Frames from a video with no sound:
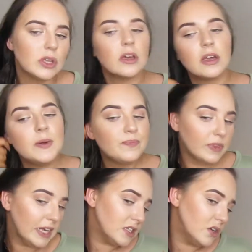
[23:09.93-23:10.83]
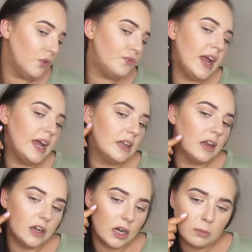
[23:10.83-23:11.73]
Like, it's not faded,
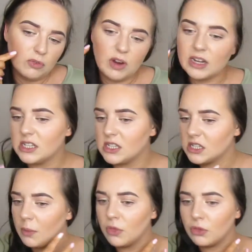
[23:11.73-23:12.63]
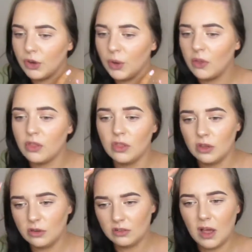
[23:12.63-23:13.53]
like none of my redness has come through other
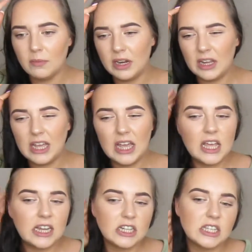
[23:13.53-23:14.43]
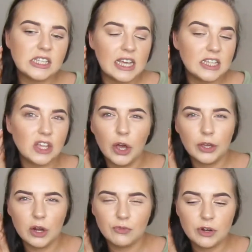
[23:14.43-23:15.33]
than, I mean, it does say it's high
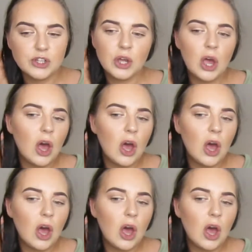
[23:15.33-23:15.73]
coverage.